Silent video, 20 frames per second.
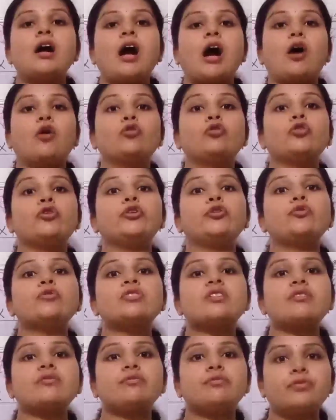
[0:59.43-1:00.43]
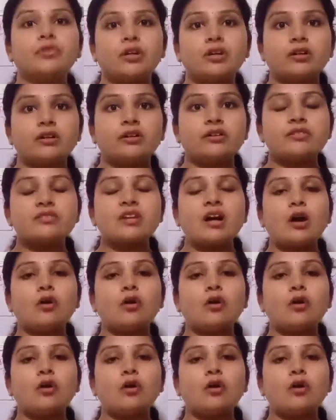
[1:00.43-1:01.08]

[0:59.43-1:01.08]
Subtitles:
how to use the words,